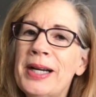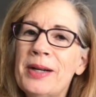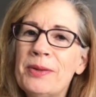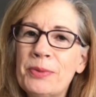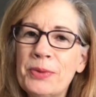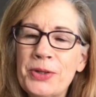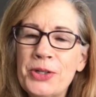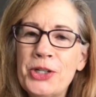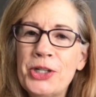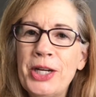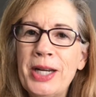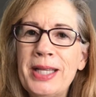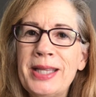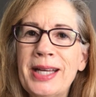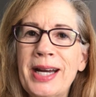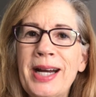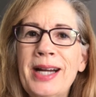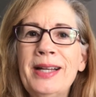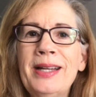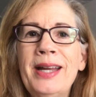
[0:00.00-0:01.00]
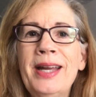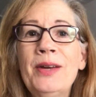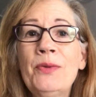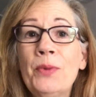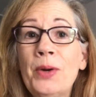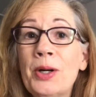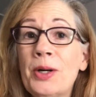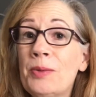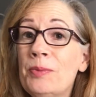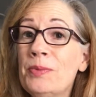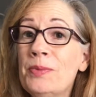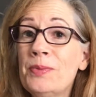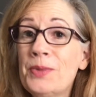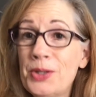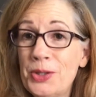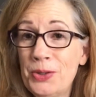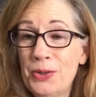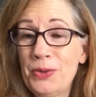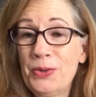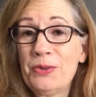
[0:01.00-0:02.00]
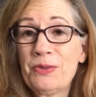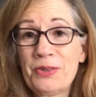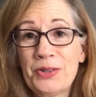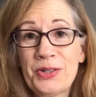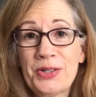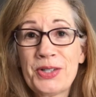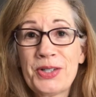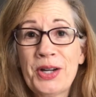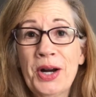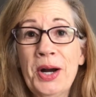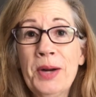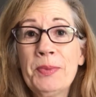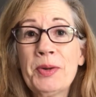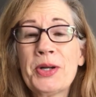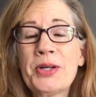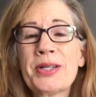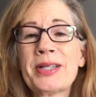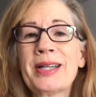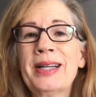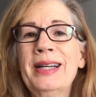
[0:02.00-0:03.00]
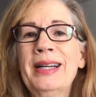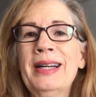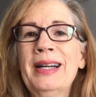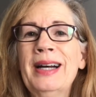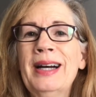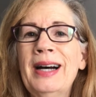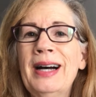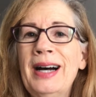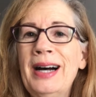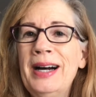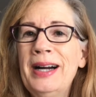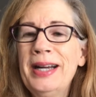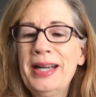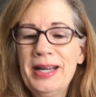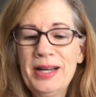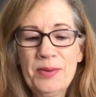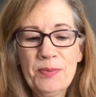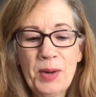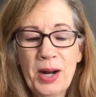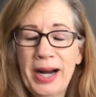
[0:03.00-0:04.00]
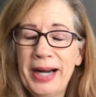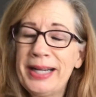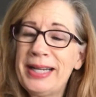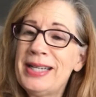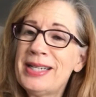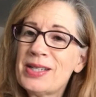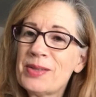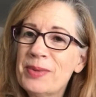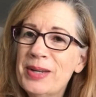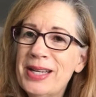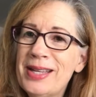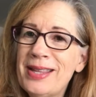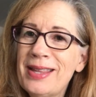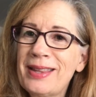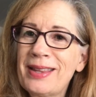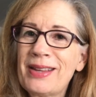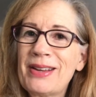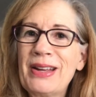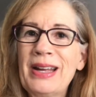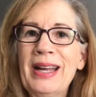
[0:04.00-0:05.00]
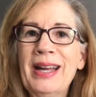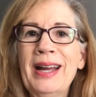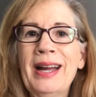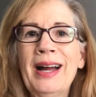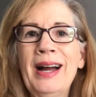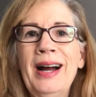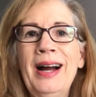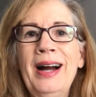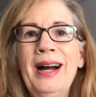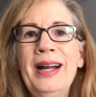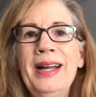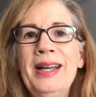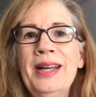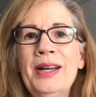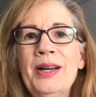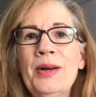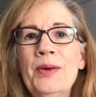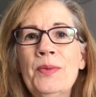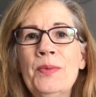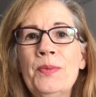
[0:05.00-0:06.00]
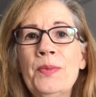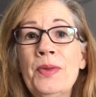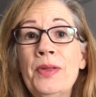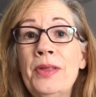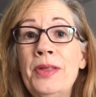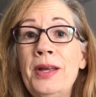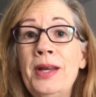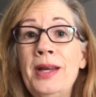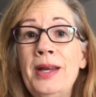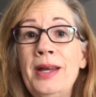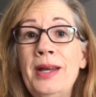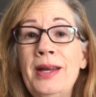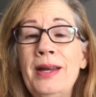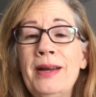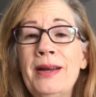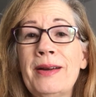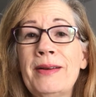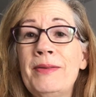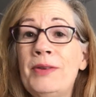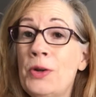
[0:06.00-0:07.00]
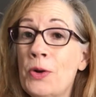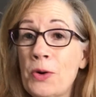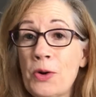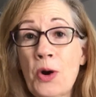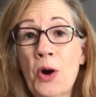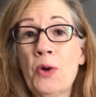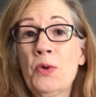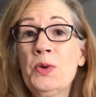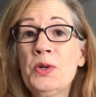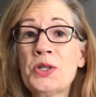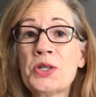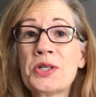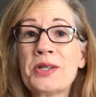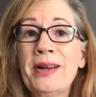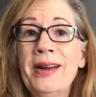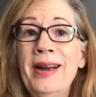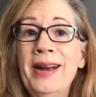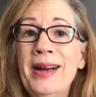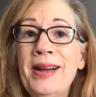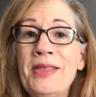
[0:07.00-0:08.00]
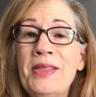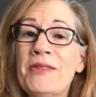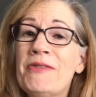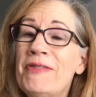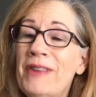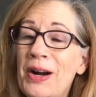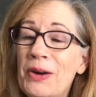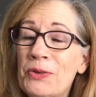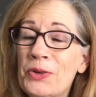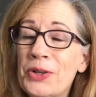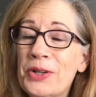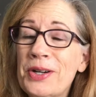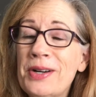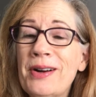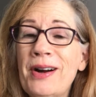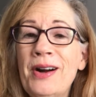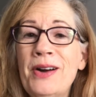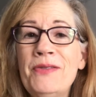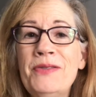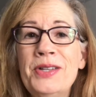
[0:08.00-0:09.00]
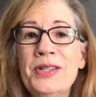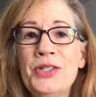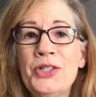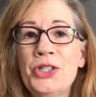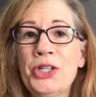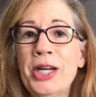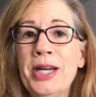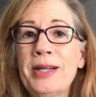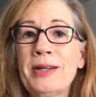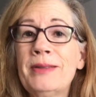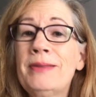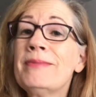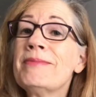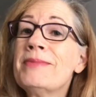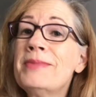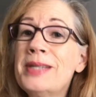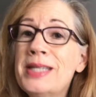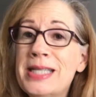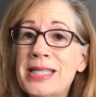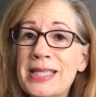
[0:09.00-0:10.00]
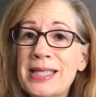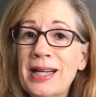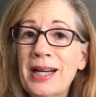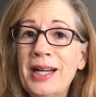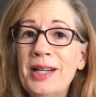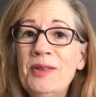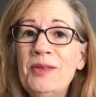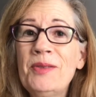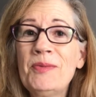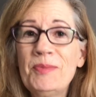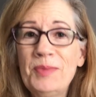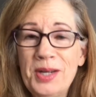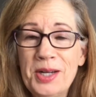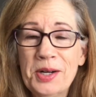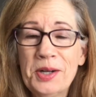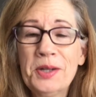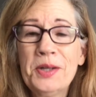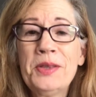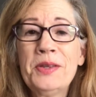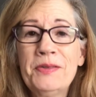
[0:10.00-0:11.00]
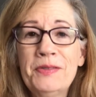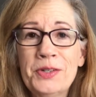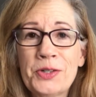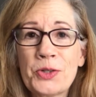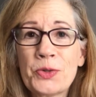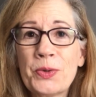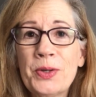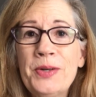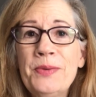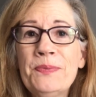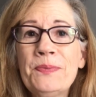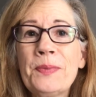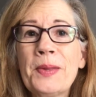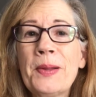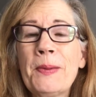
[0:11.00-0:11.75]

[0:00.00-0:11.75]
I appreciate that. And welcome to first timers. I am Heidi Smith. I am your host and the founder of this channel, Design Beyond the Visual.